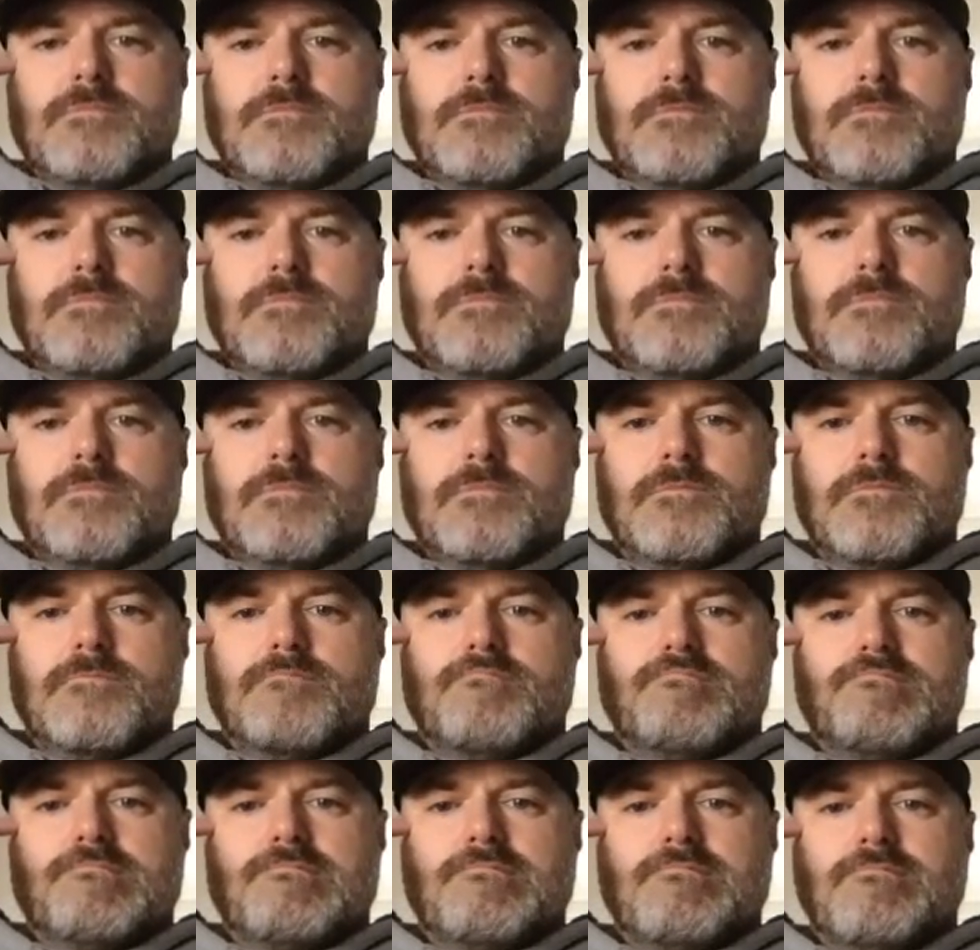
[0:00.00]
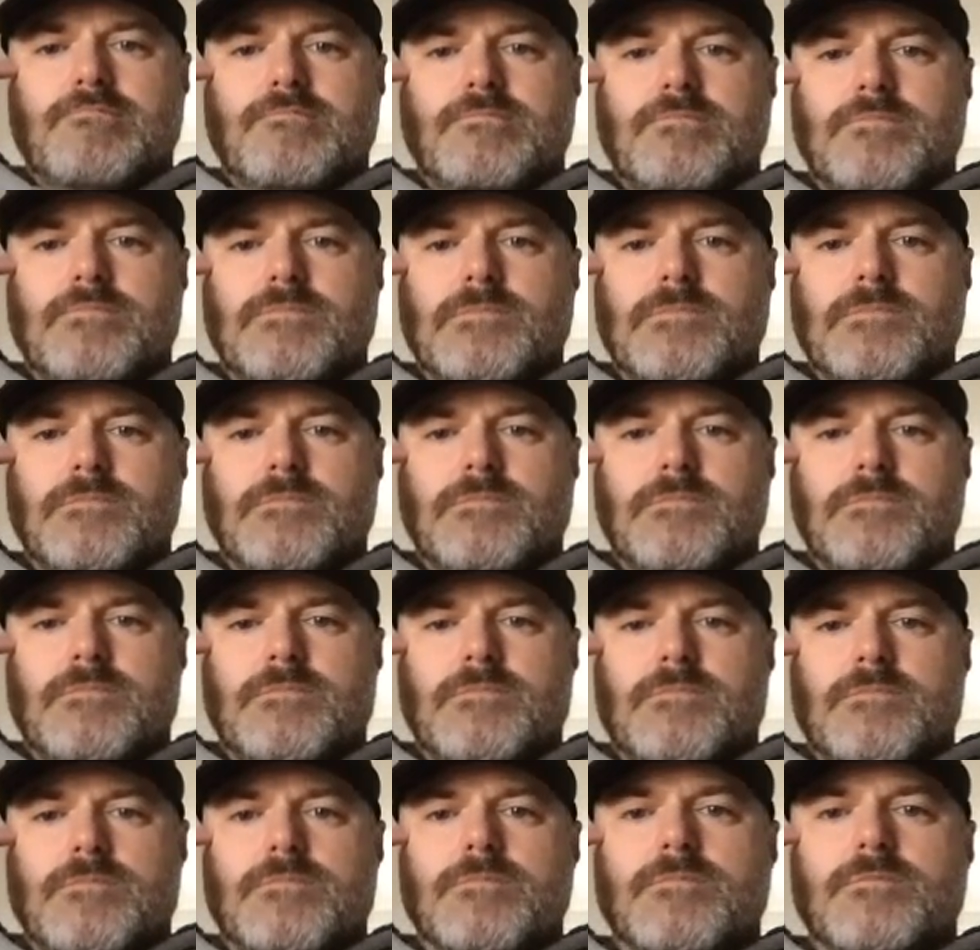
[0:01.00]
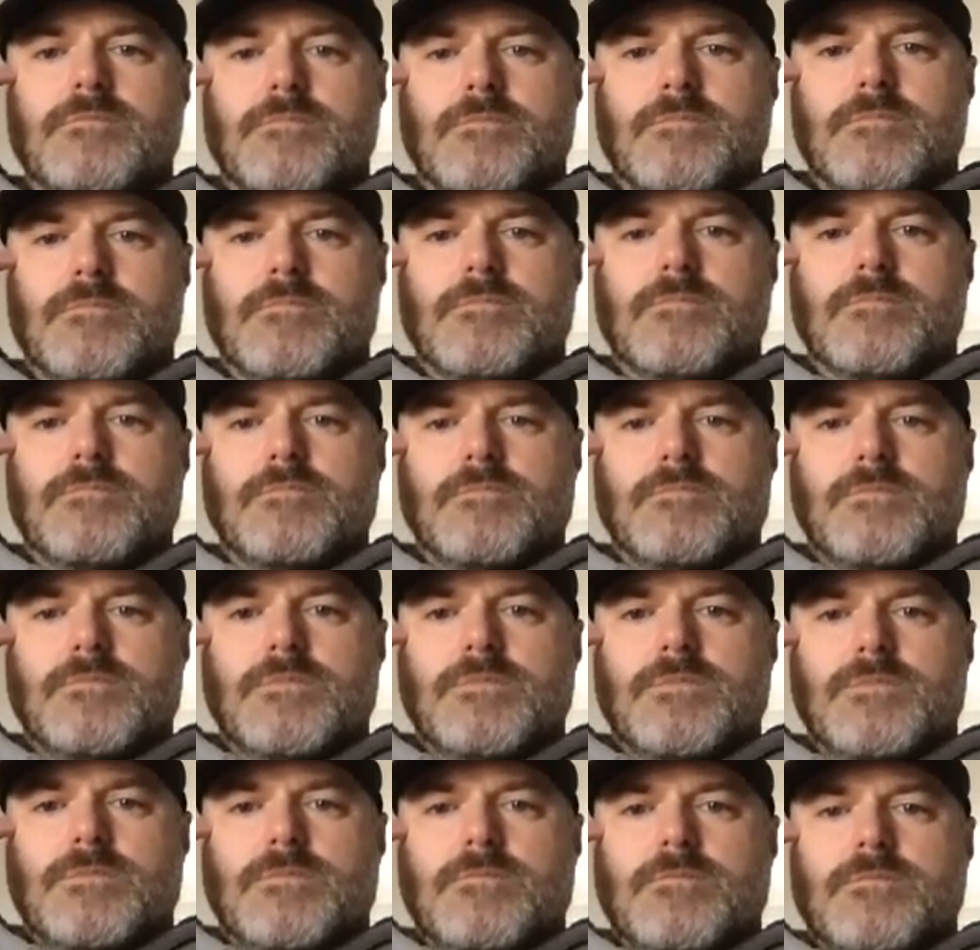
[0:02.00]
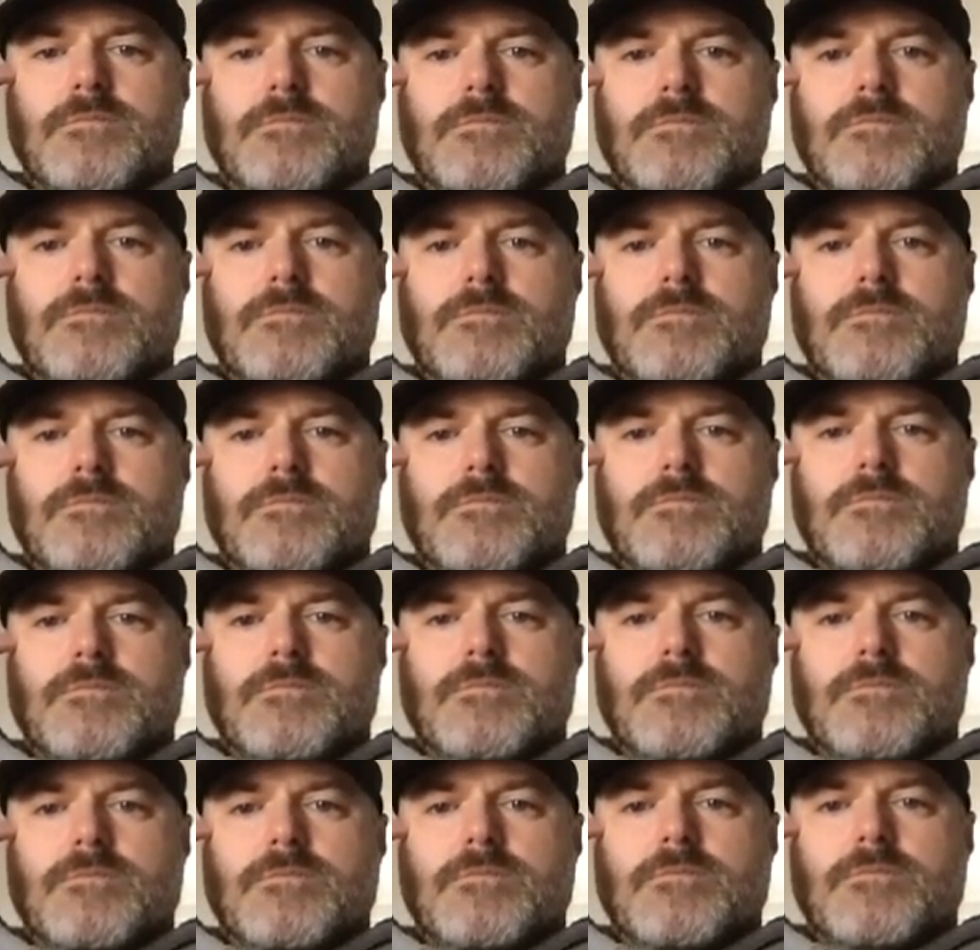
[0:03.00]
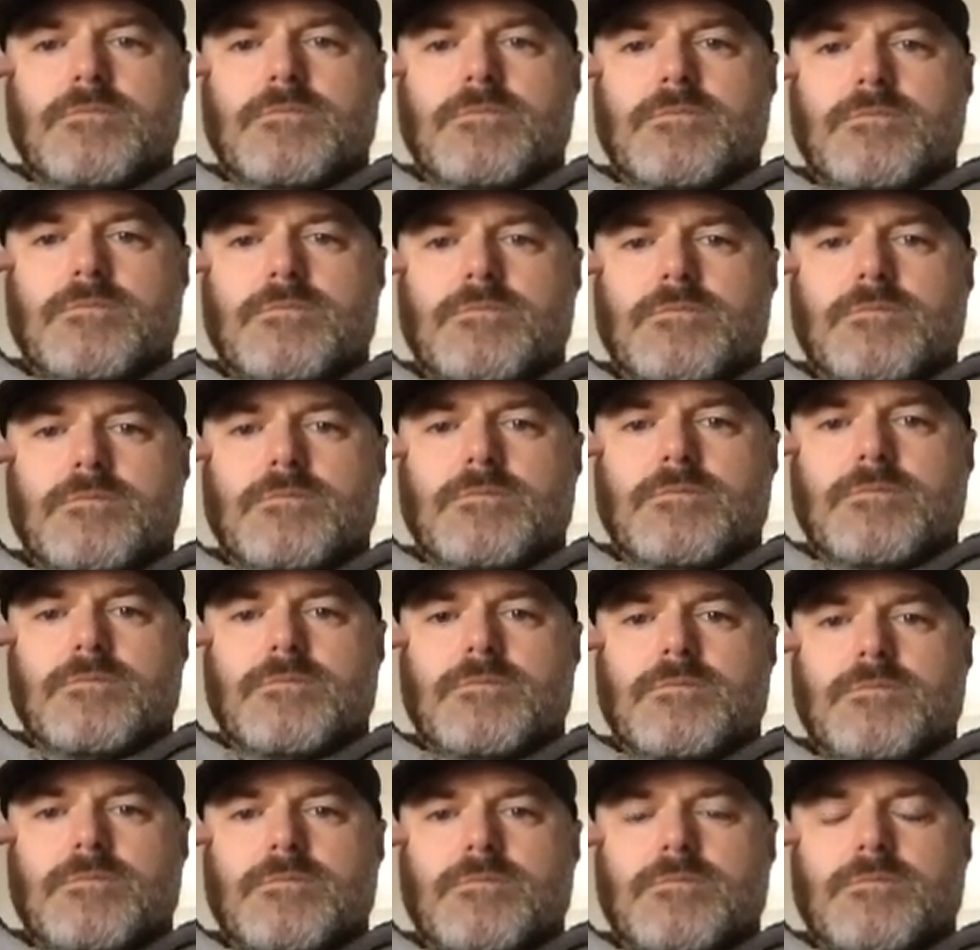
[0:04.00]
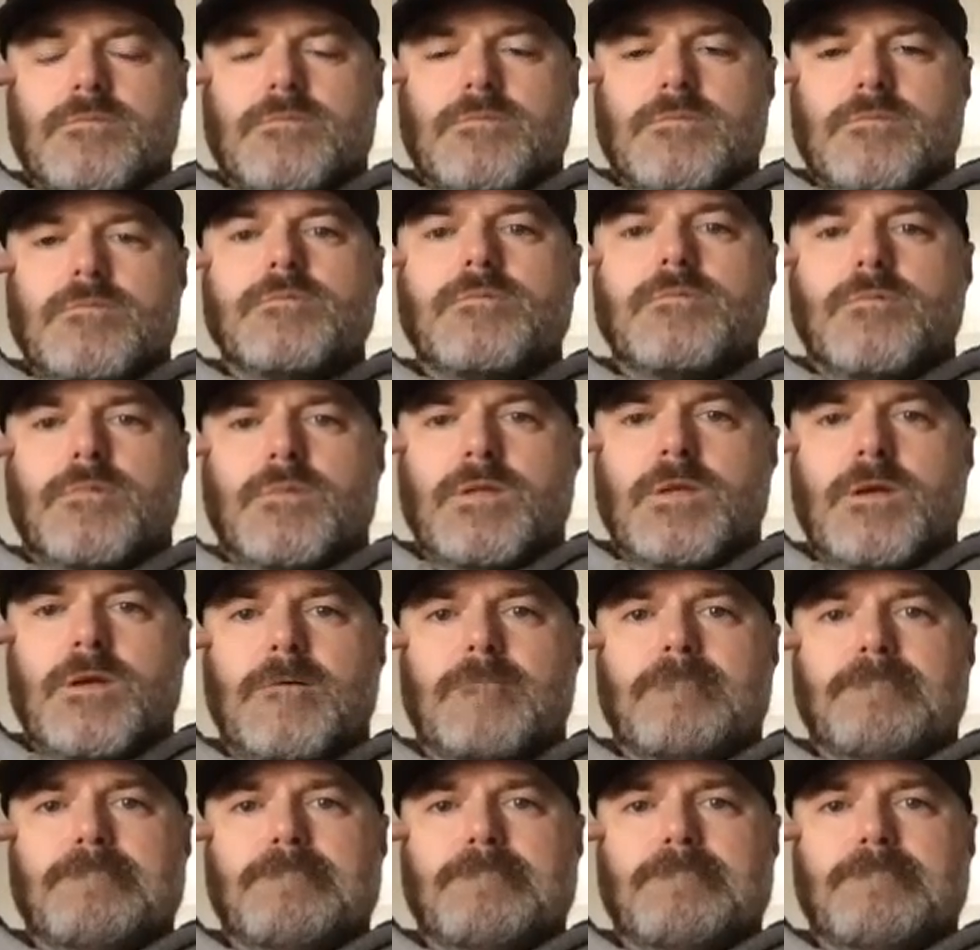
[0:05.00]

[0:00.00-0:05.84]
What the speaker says: No words are spoken by the person on screen.